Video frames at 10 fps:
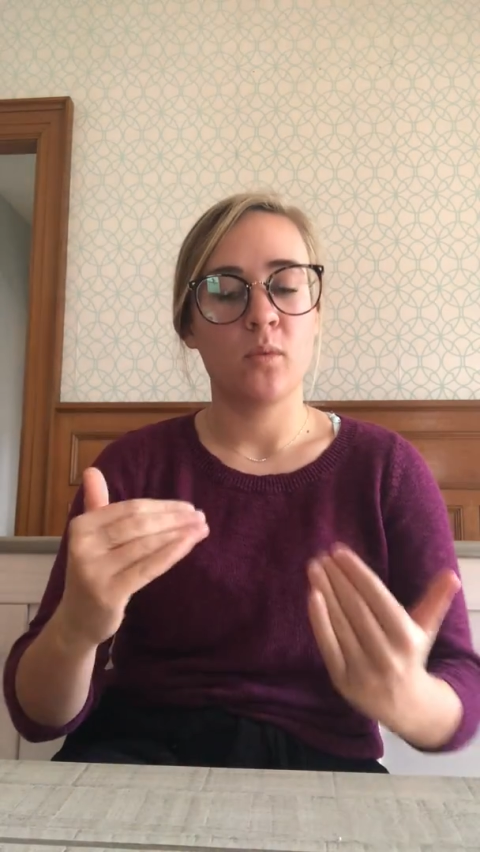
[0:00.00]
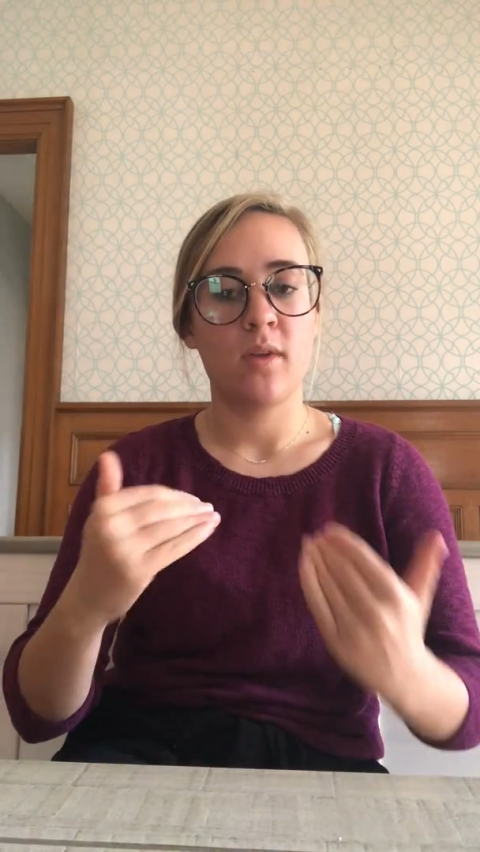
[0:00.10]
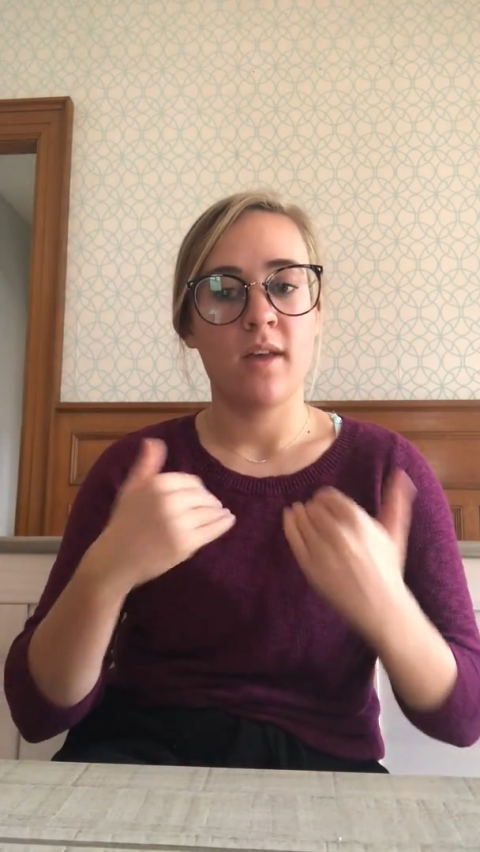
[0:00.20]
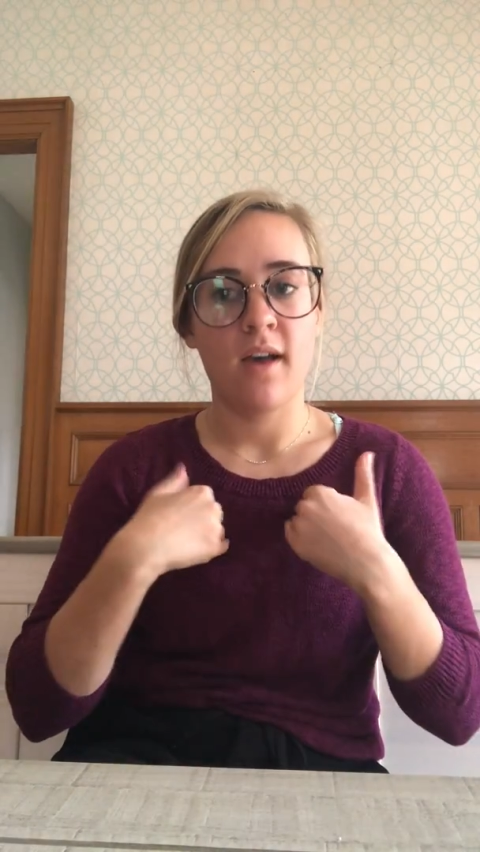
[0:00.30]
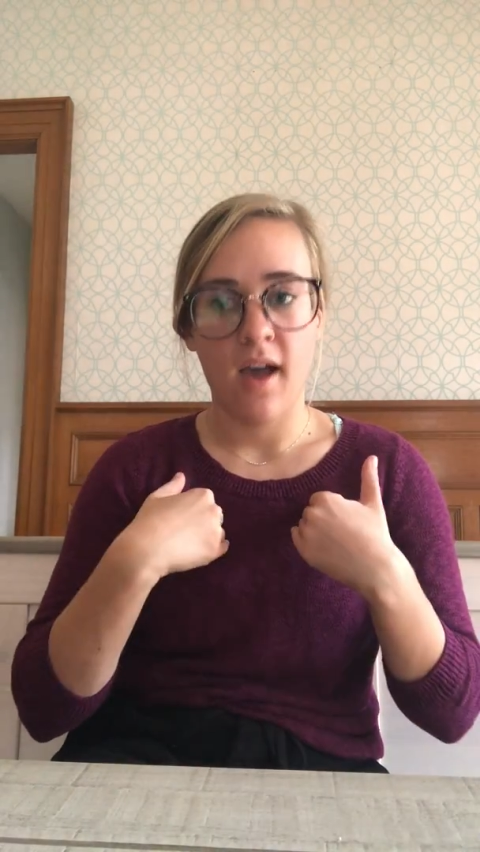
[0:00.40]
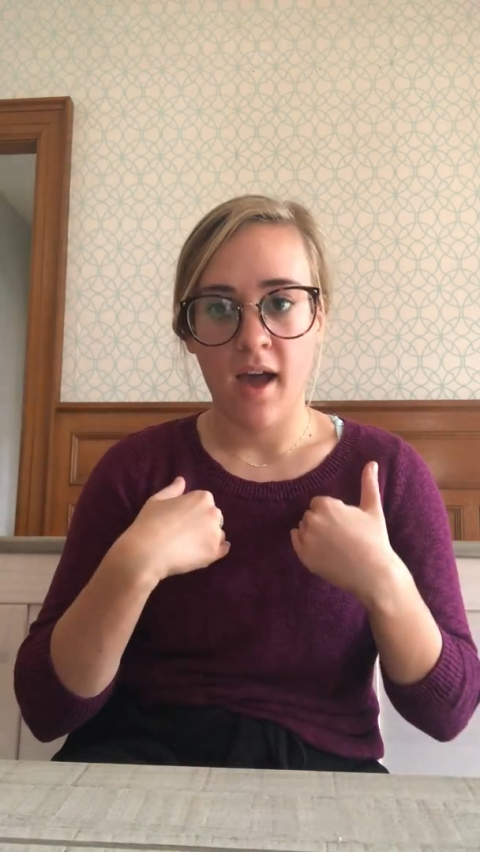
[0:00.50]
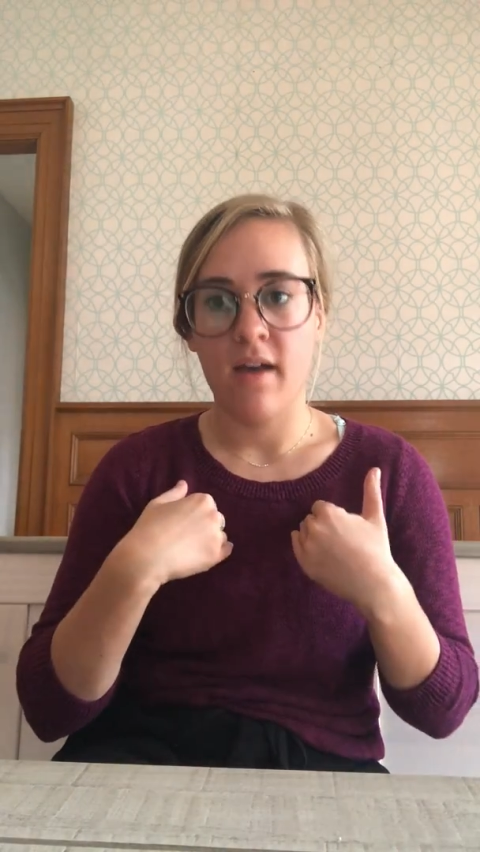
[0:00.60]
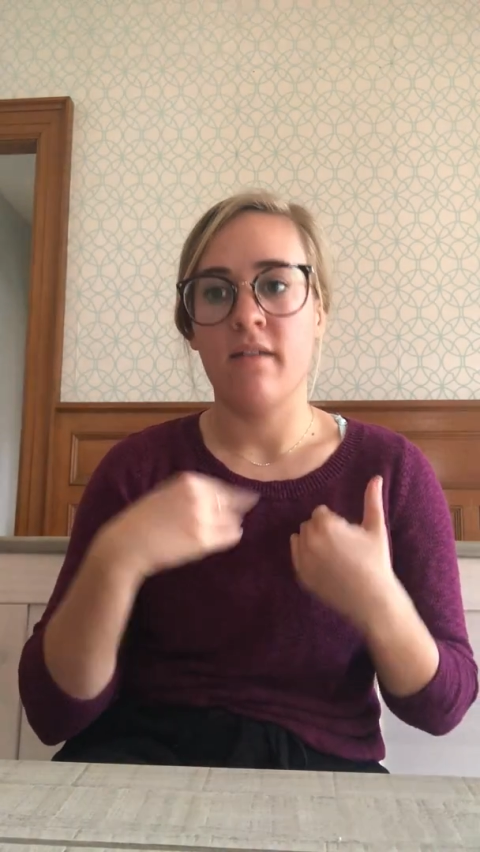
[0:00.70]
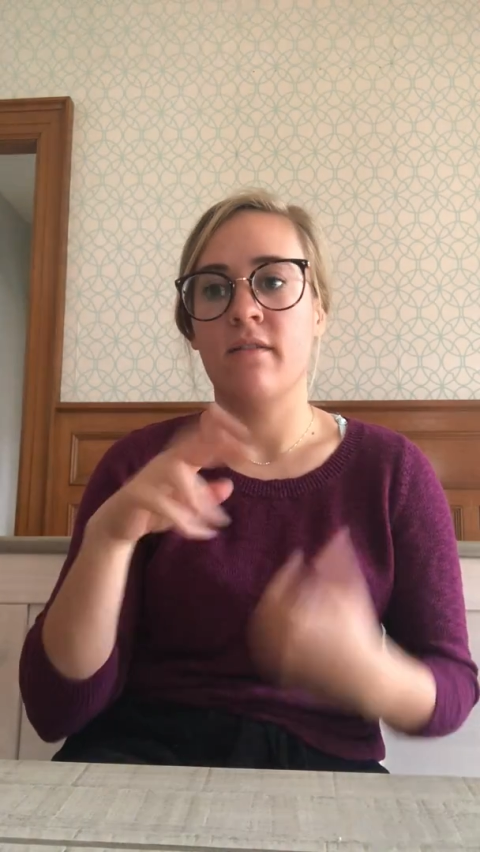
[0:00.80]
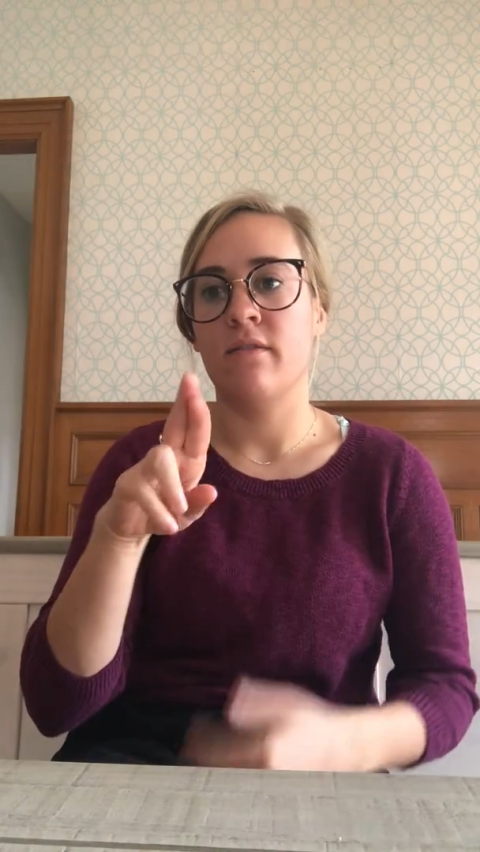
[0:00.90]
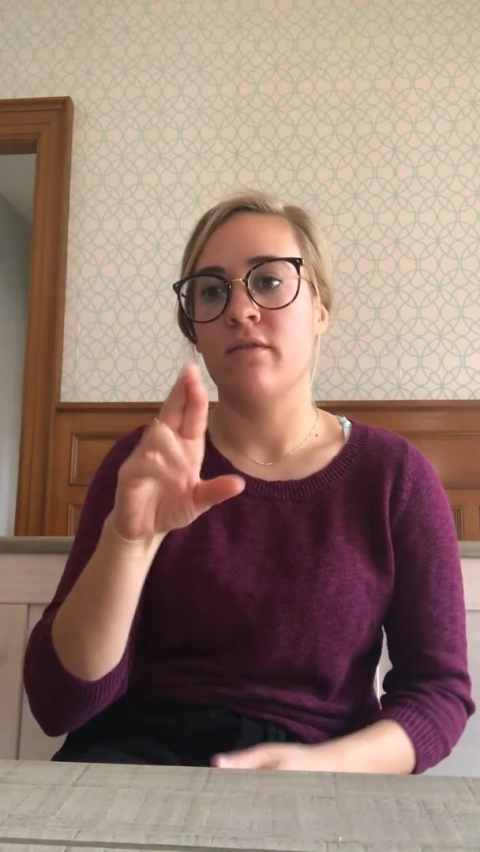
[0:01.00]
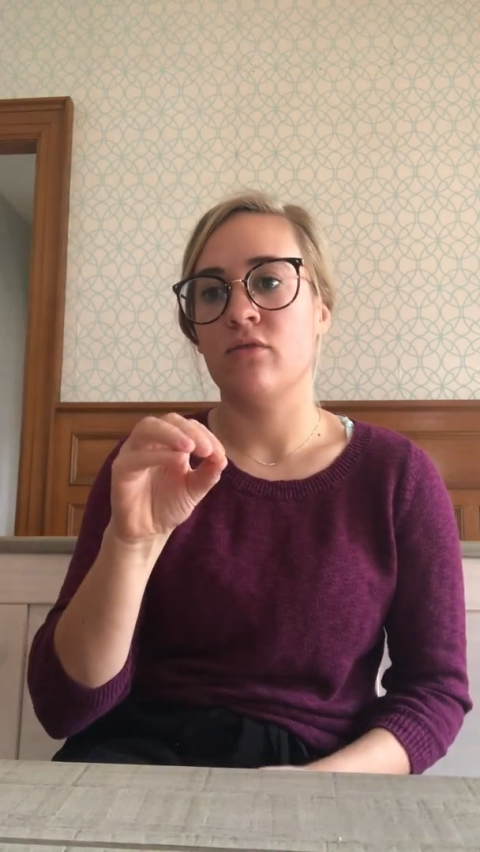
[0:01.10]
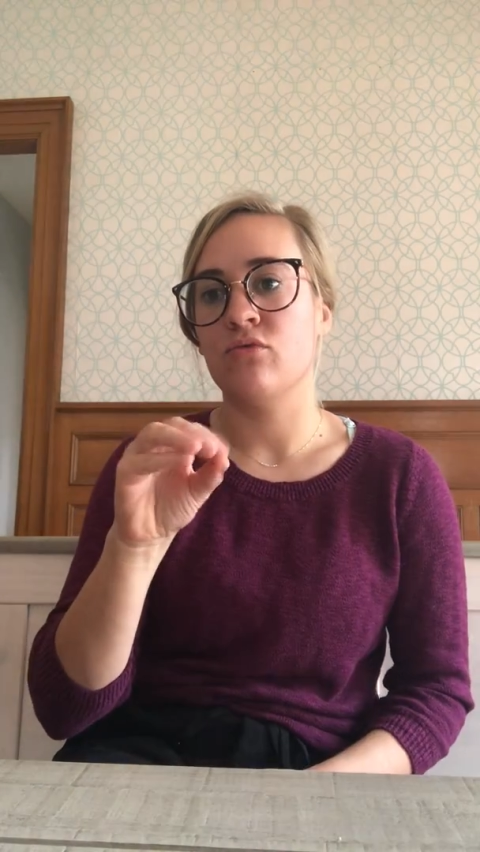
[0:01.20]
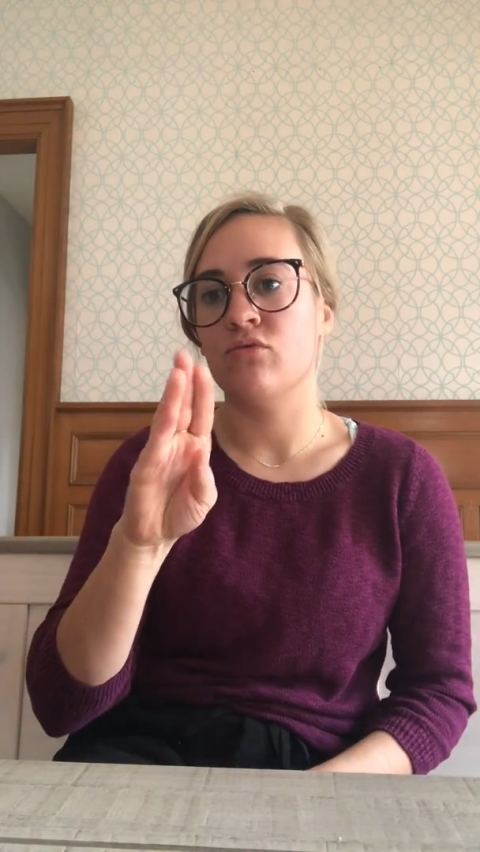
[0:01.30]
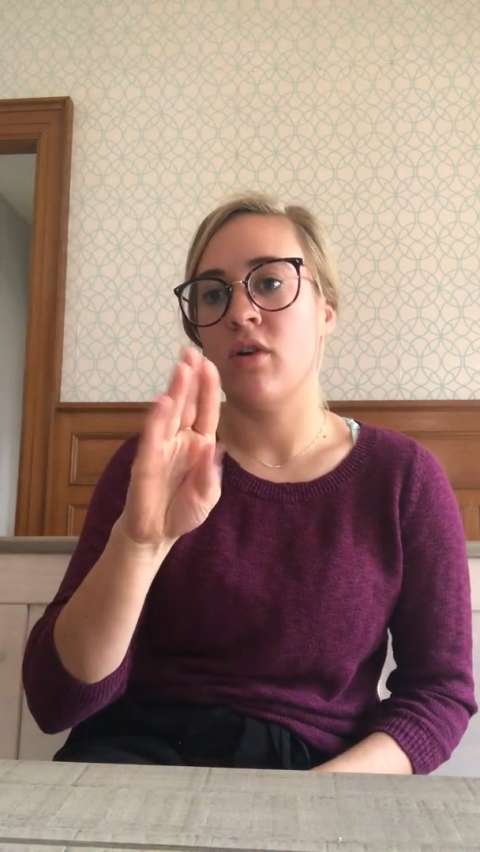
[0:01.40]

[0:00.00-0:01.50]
but it can also occur